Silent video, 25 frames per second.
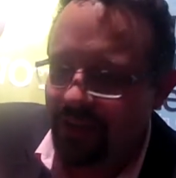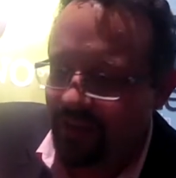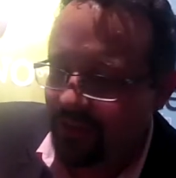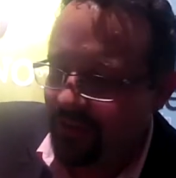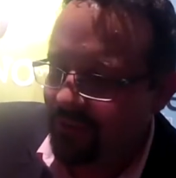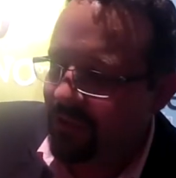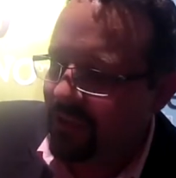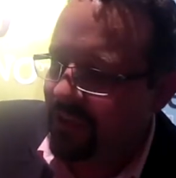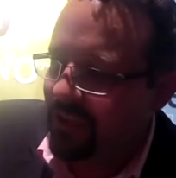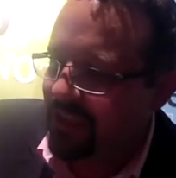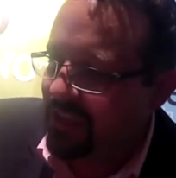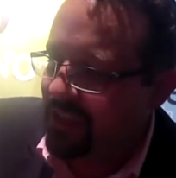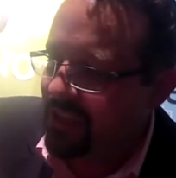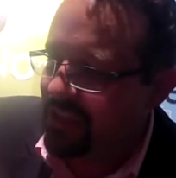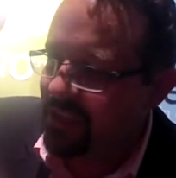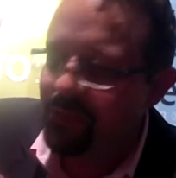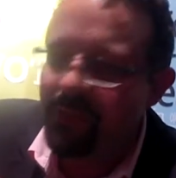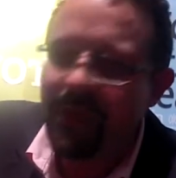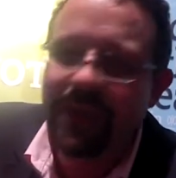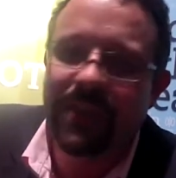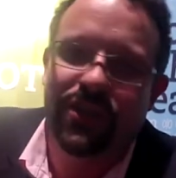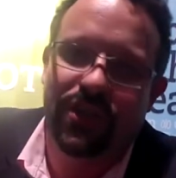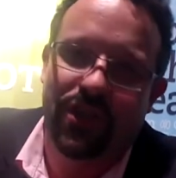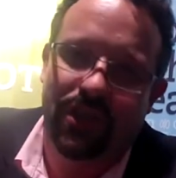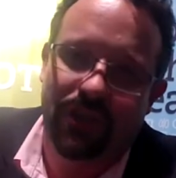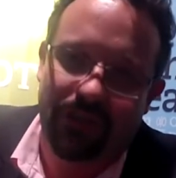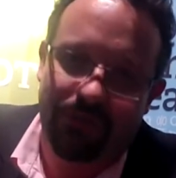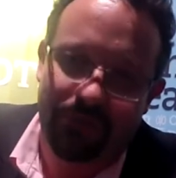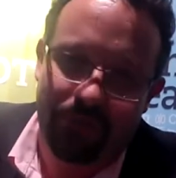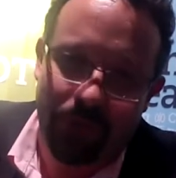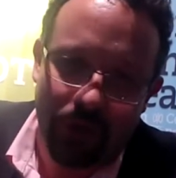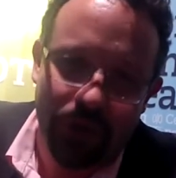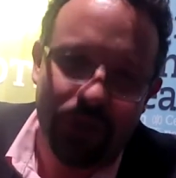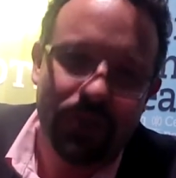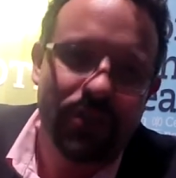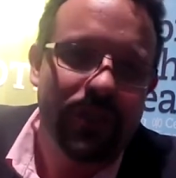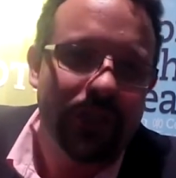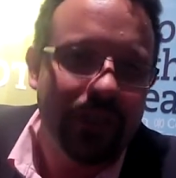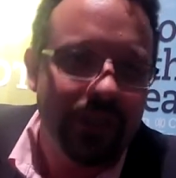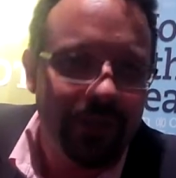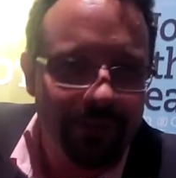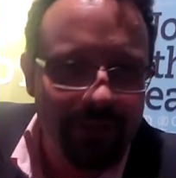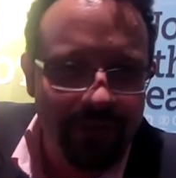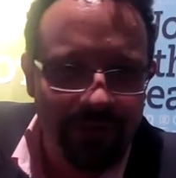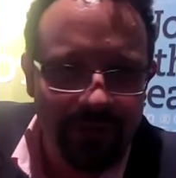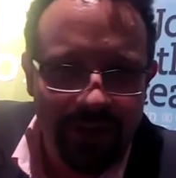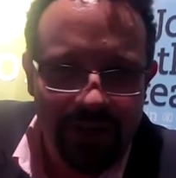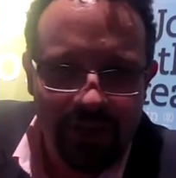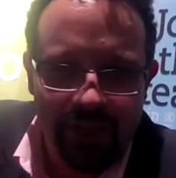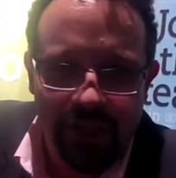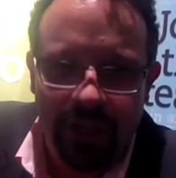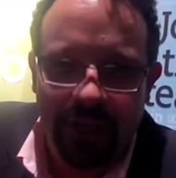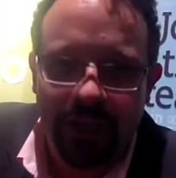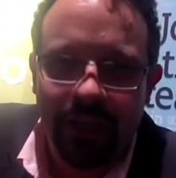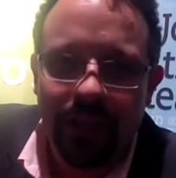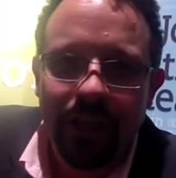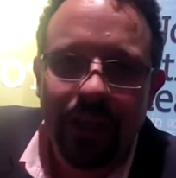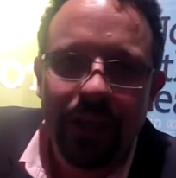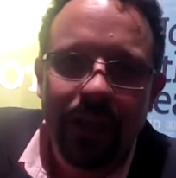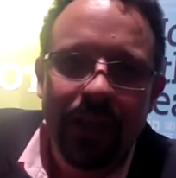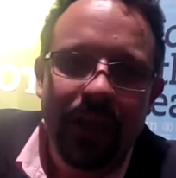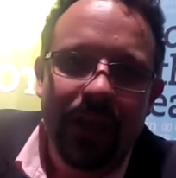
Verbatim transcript: really, this mixture of personal and professional.